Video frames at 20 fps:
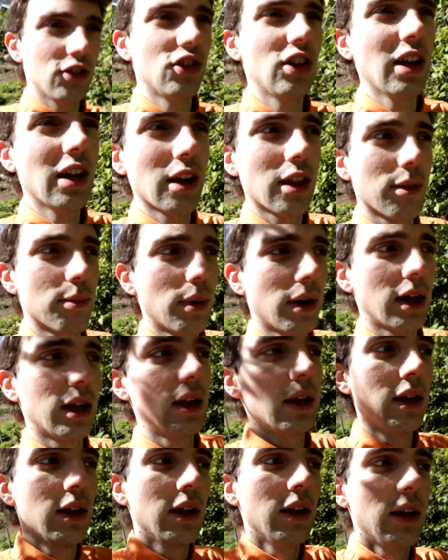chance, but
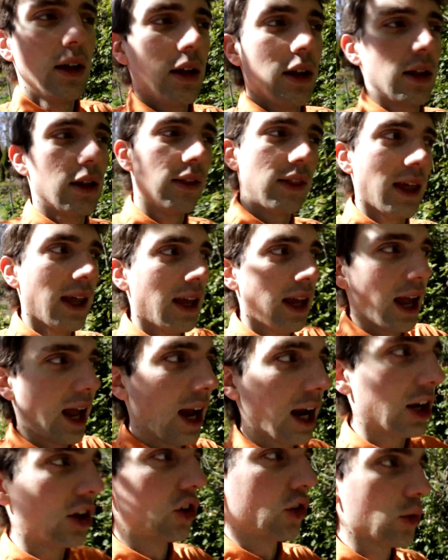they
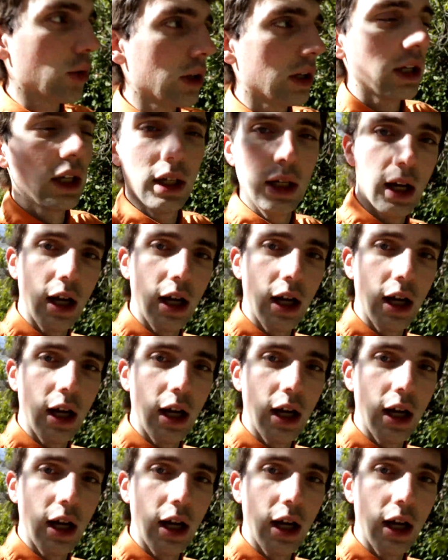actually